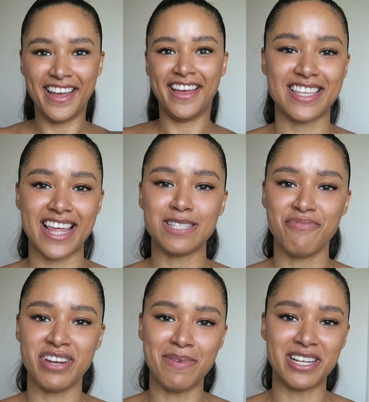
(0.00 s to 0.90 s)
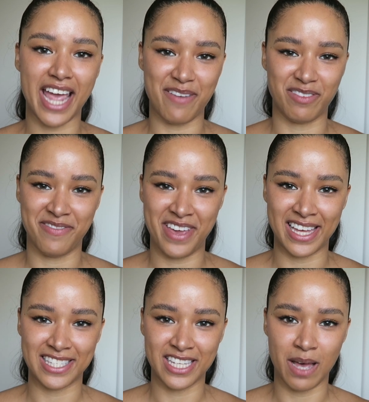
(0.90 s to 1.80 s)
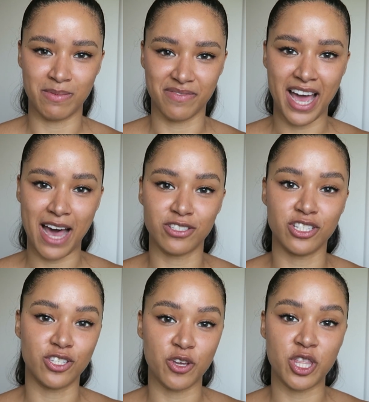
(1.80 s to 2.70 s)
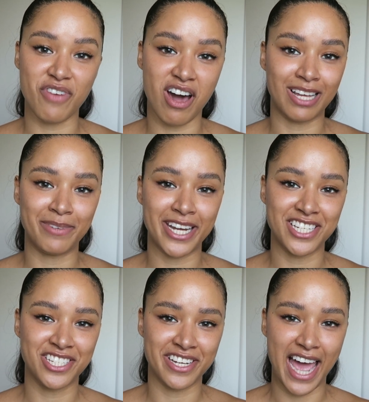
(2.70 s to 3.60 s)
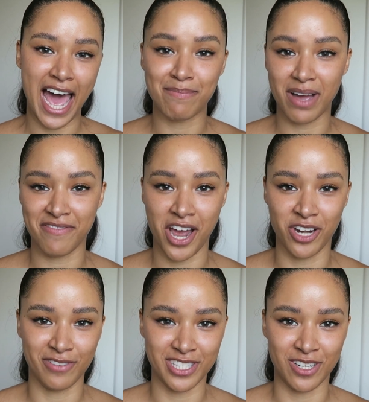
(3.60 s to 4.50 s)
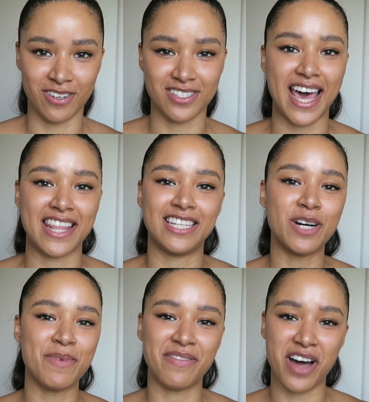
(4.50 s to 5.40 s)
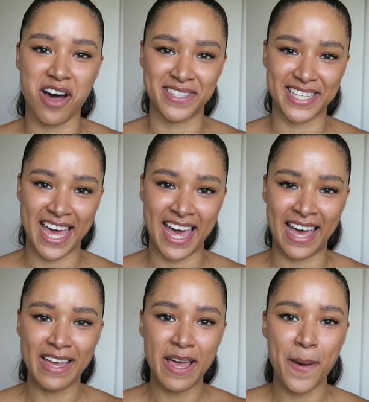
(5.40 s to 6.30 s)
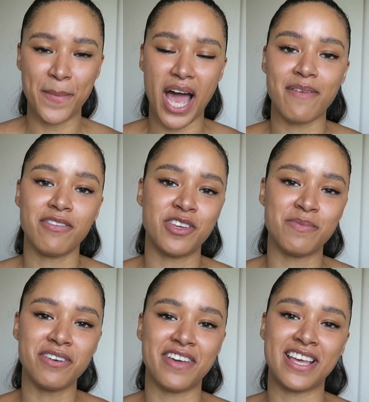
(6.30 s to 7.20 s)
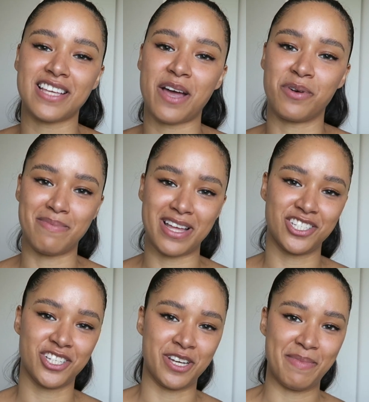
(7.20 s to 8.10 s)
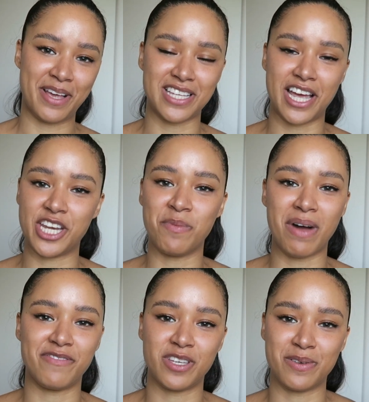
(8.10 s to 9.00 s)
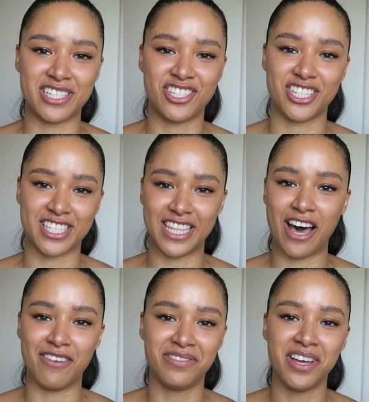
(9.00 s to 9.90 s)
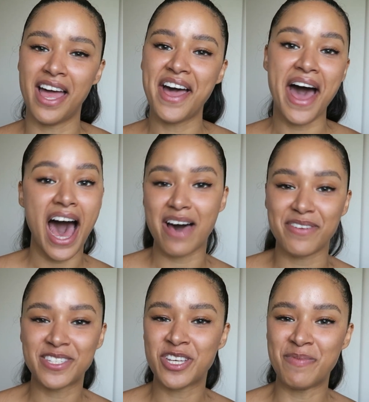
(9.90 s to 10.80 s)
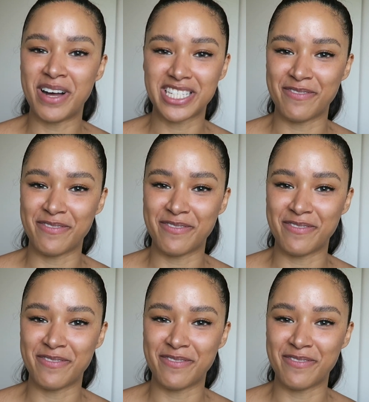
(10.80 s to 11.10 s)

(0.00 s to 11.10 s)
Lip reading: So that's pretty much everything in terms of how to do the brow lamination and my final results, and a little bit of aftercare. But I have a few more things I want to mention because I know my viewers just love having too much